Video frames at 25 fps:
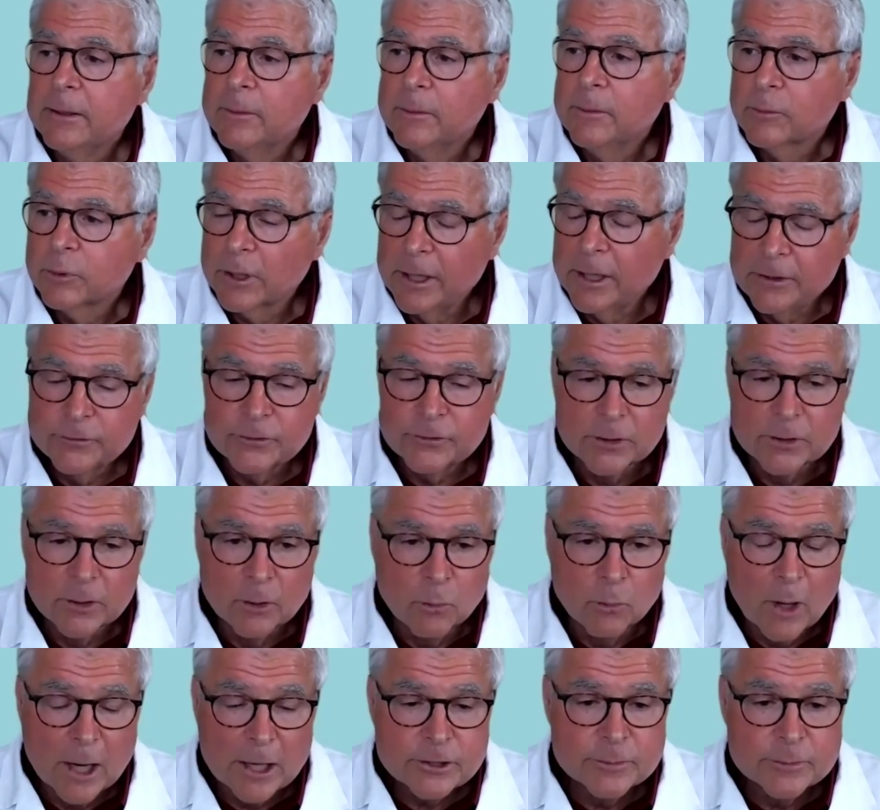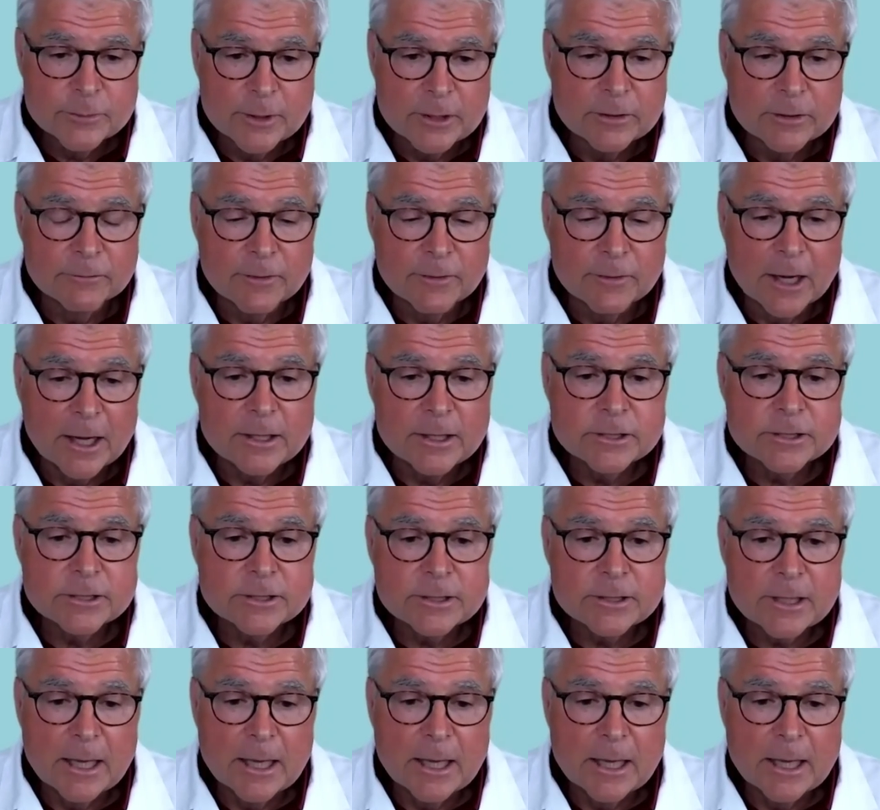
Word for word: placing a watchman device.